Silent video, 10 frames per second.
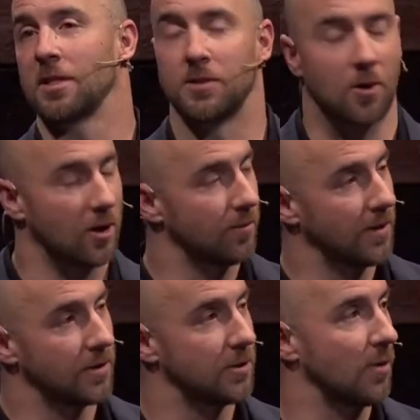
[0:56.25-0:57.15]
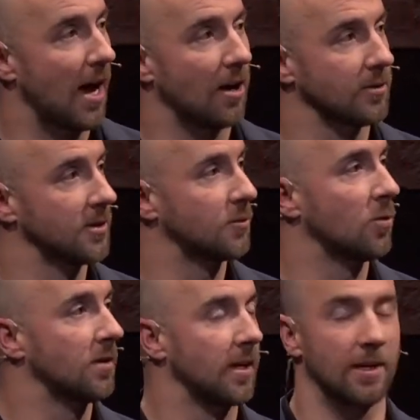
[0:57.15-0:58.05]
And he's talking about the two houses
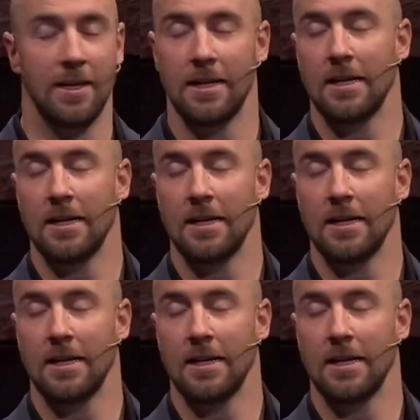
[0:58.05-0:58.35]
one that